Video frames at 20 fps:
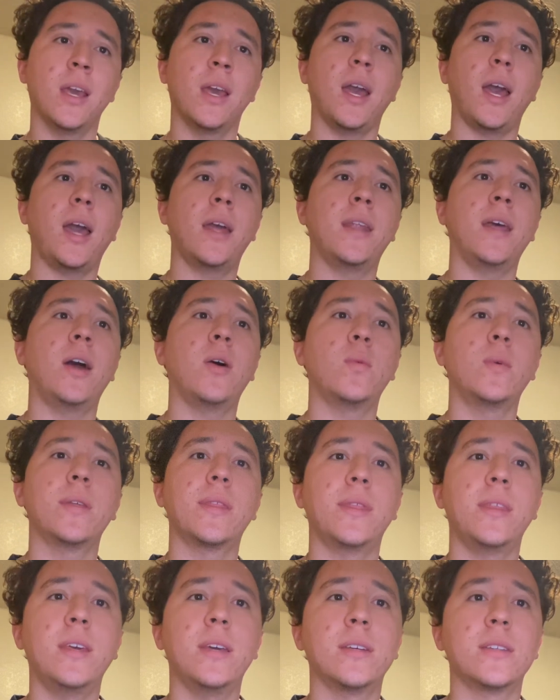And now
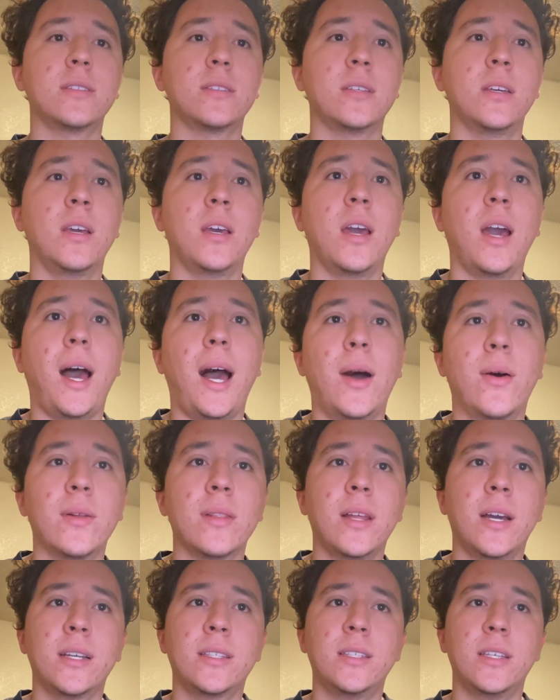with this, I would
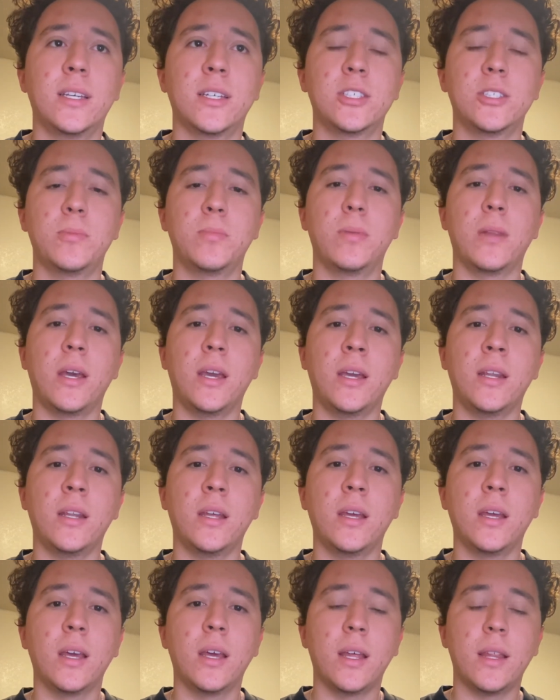like to
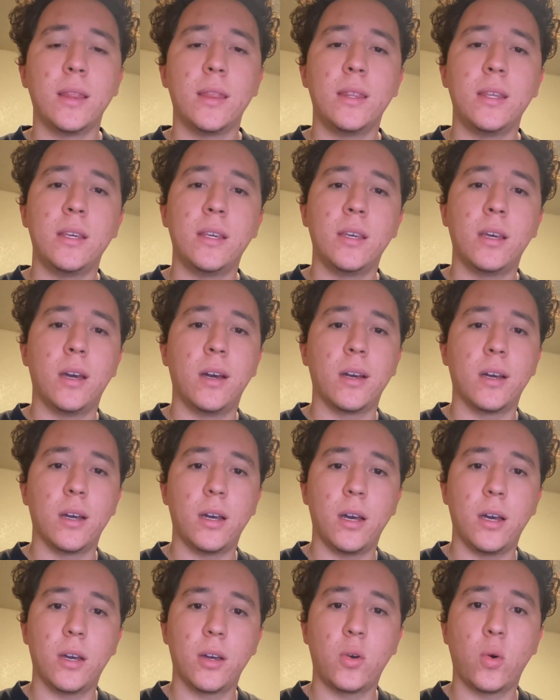explain the
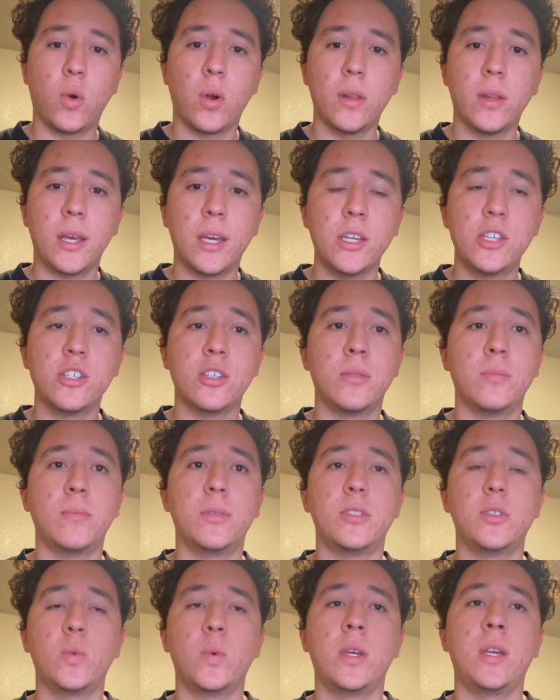correlation
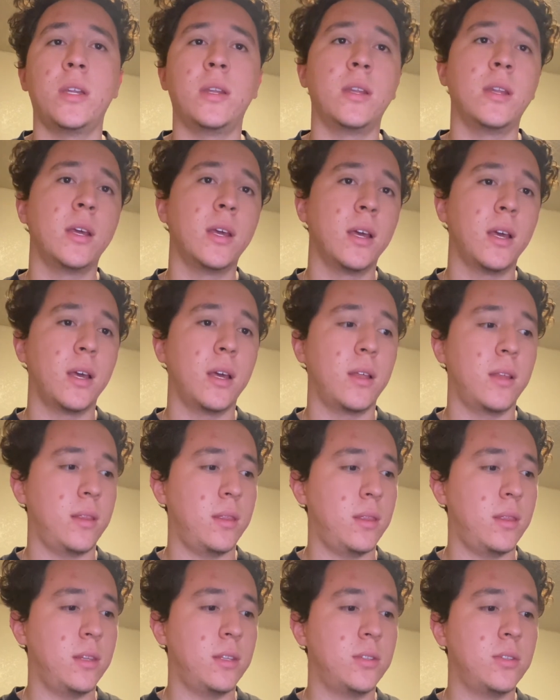between
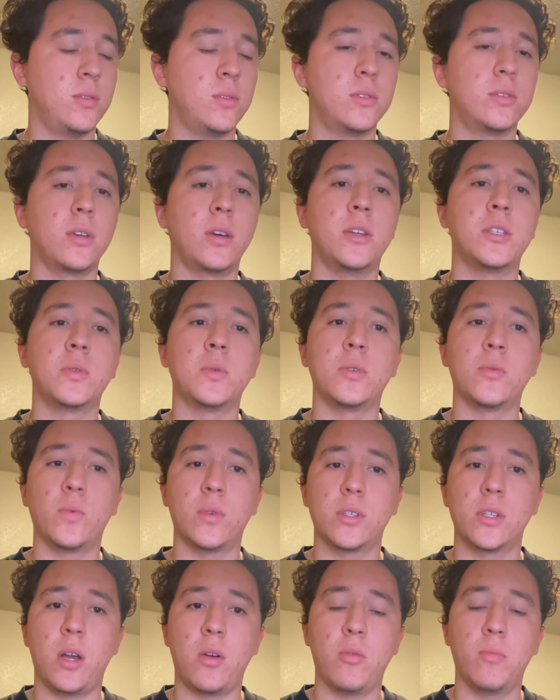the two studies in
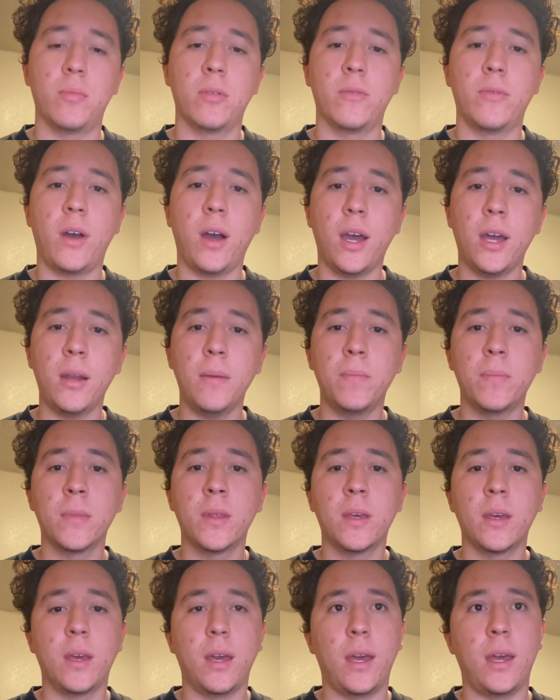which I will provide
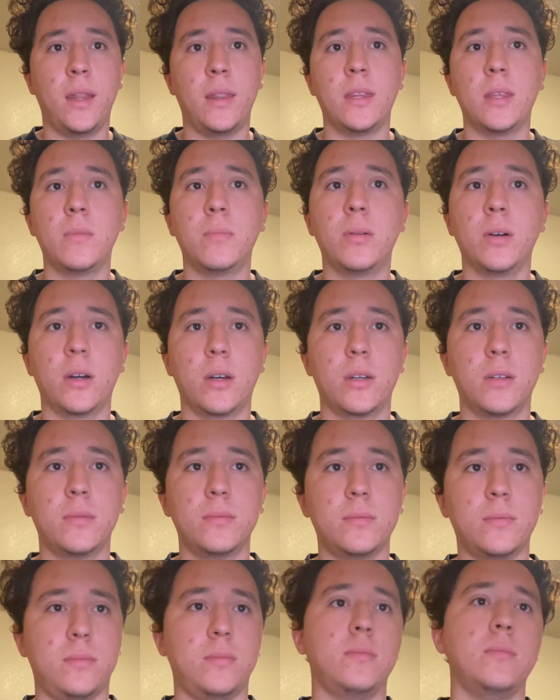and the book.
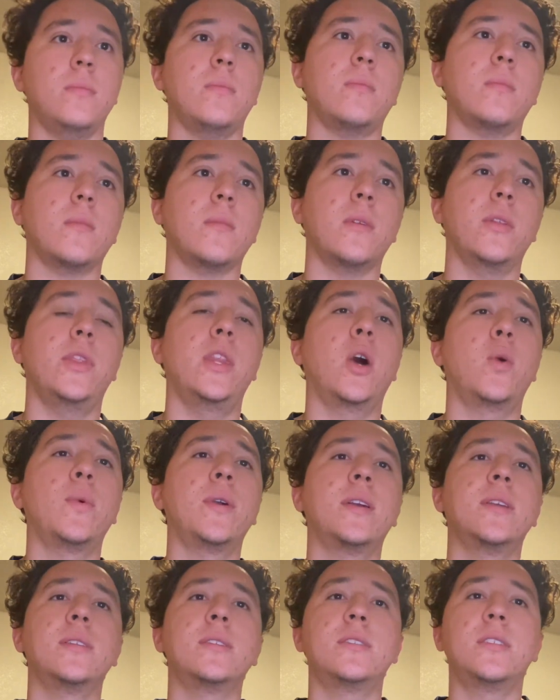Now we
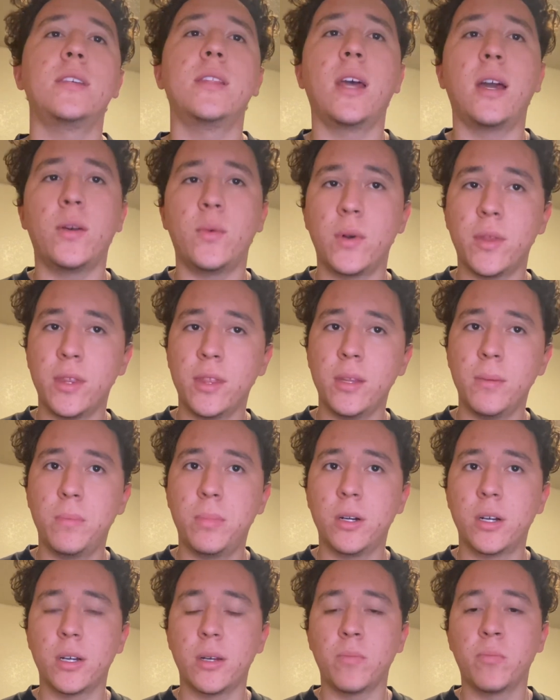can see that within the
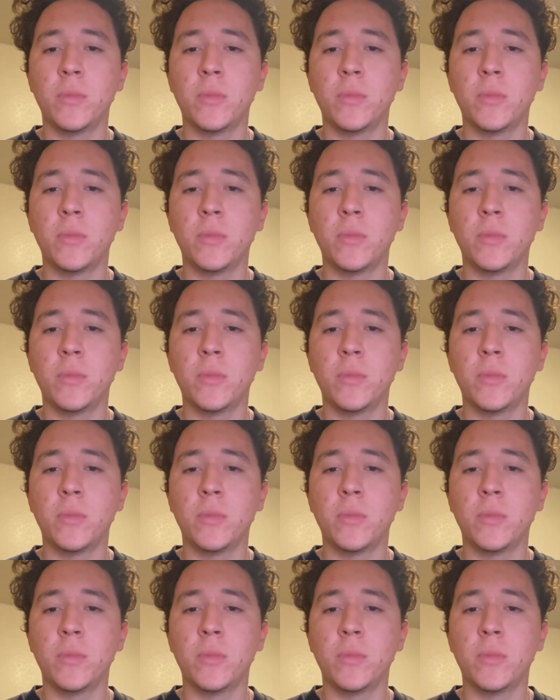book,